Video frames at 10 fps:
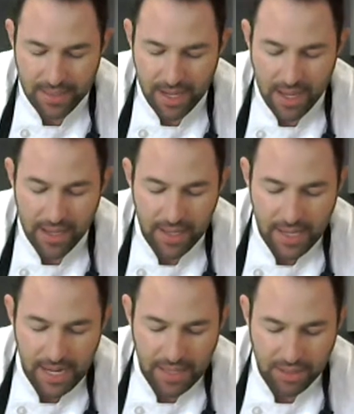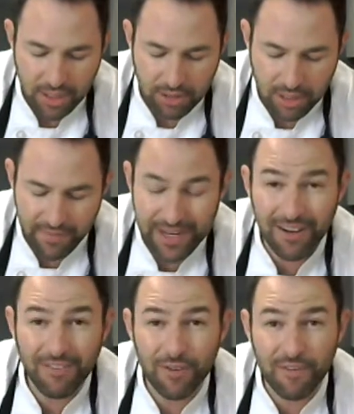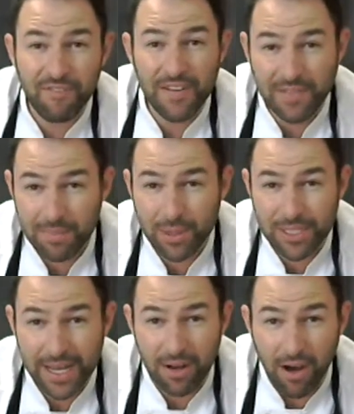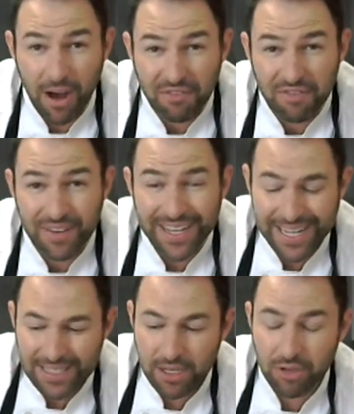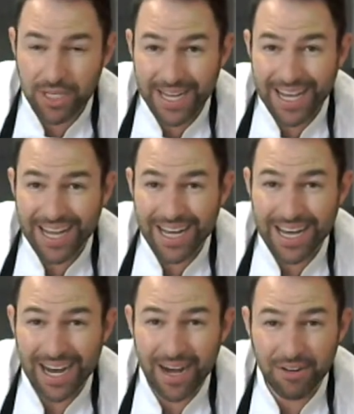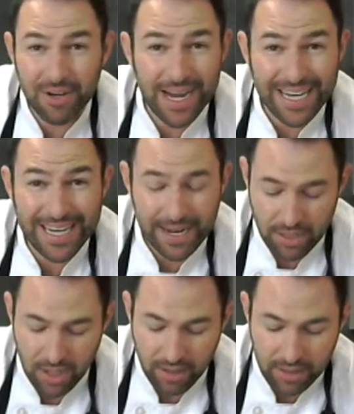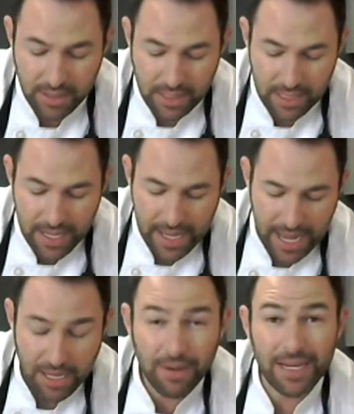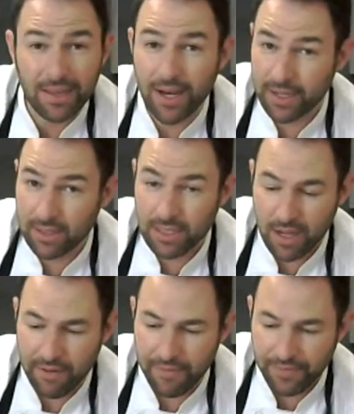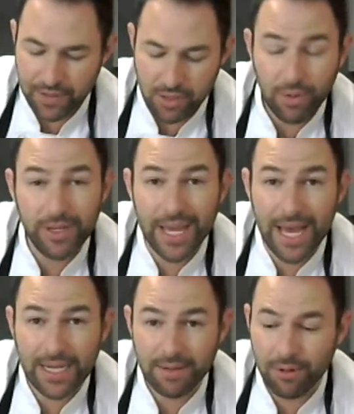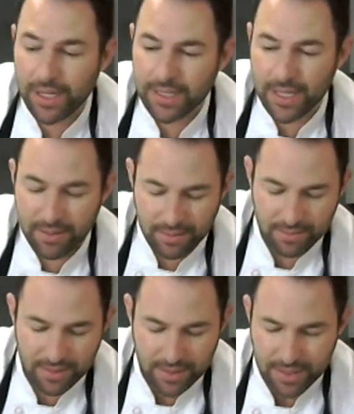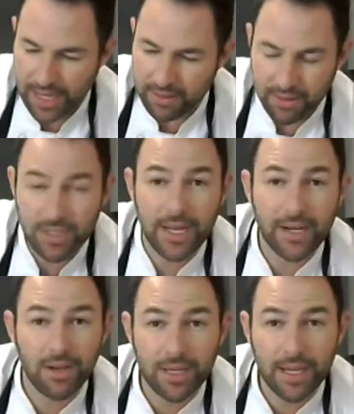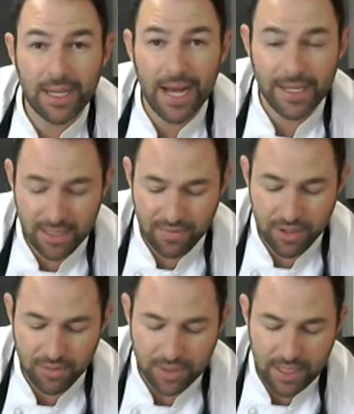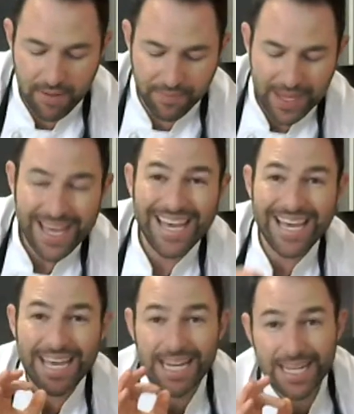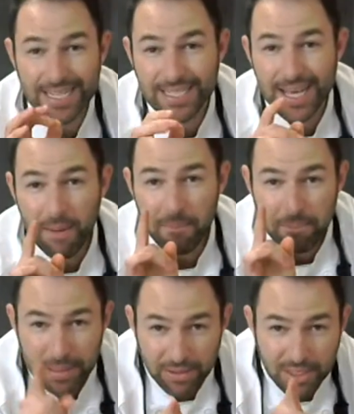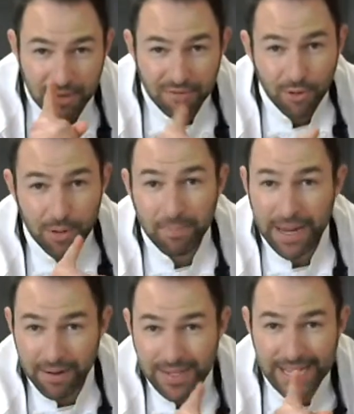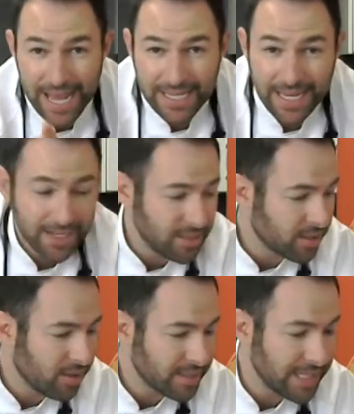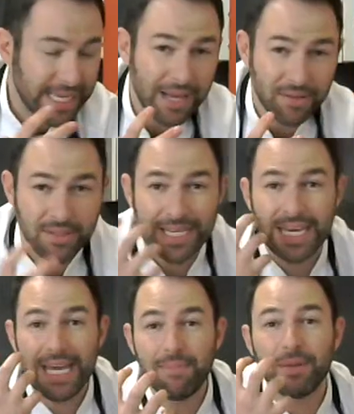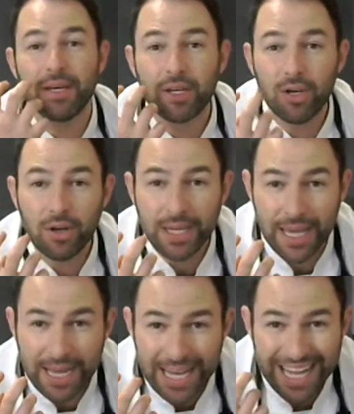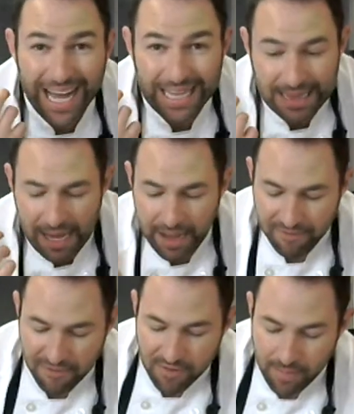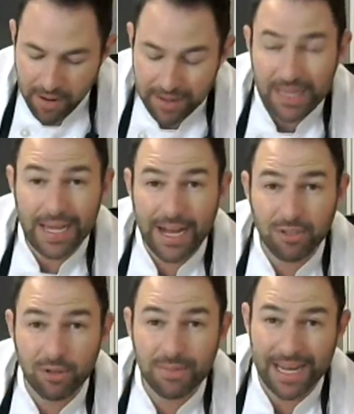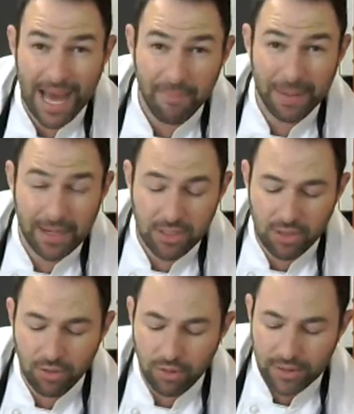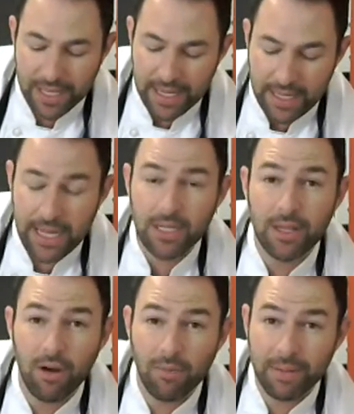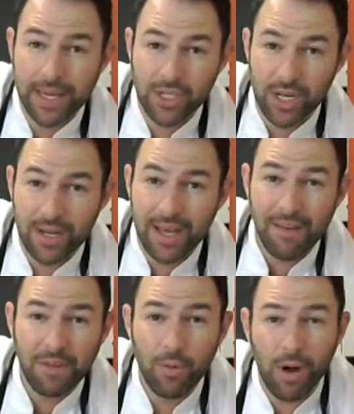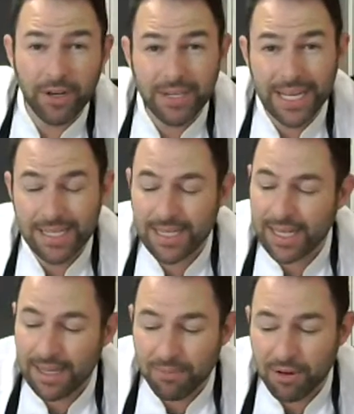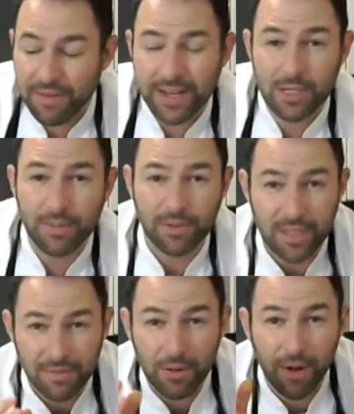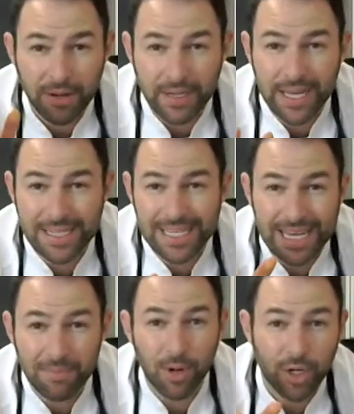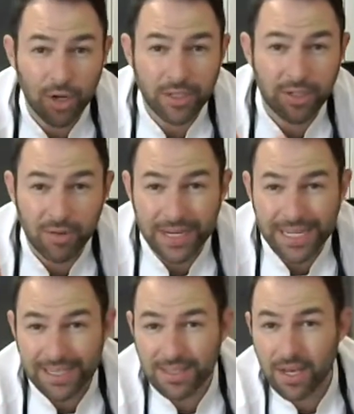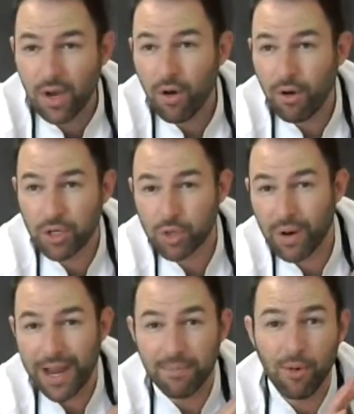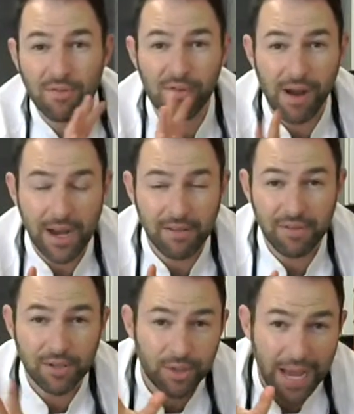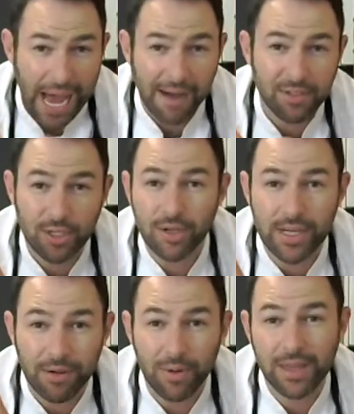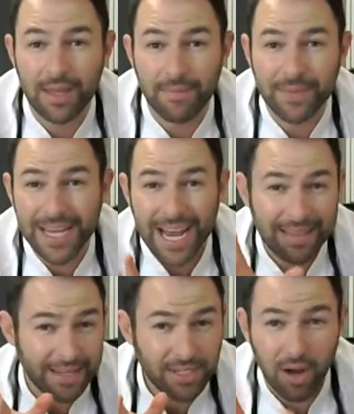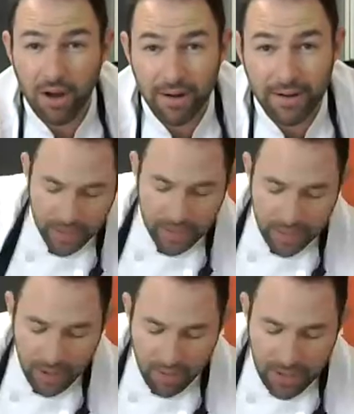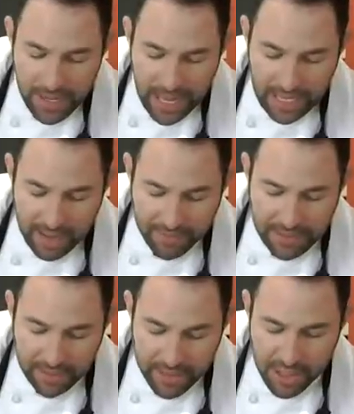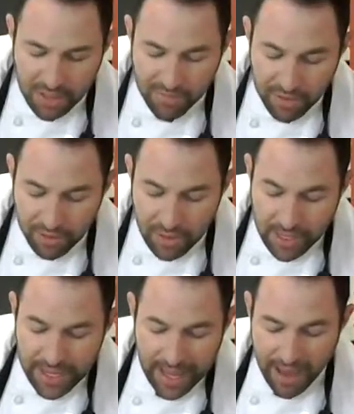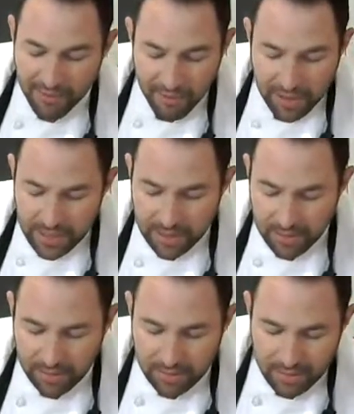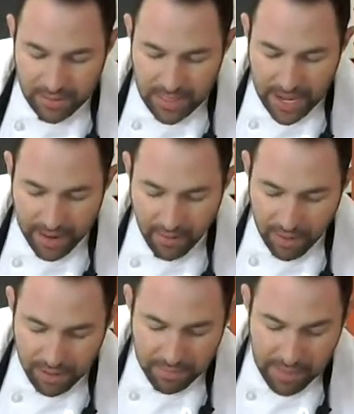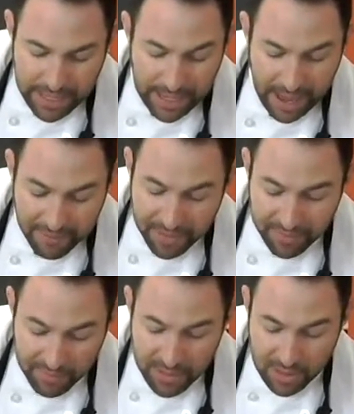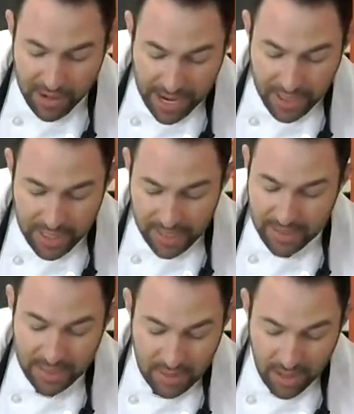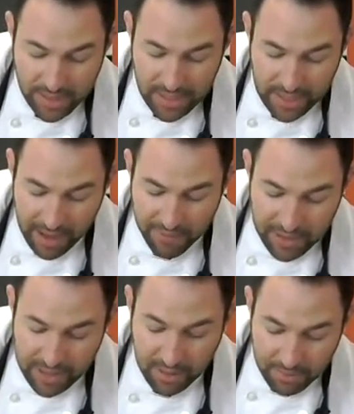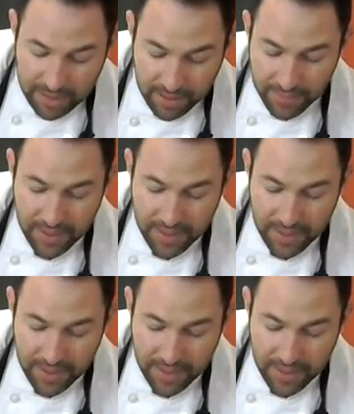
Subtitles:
YouTube video for 50% off. It's usually $199. And you get a lot of good stuff. So what do you get? What is it? I don't understand cooking classes, virtual stuff. It is built for parents and kids to cook together, to keep the cooking alive from our classroom that happen in schools into the home kitchen. If you want your kids to eat more vegetables, if you want your kids to eat more cooked greens or try a more variety of foods, you have to cook it with them. It's hard in one go, having delicious food every single day, or you making everything from scratch and it's exhausting every single meal.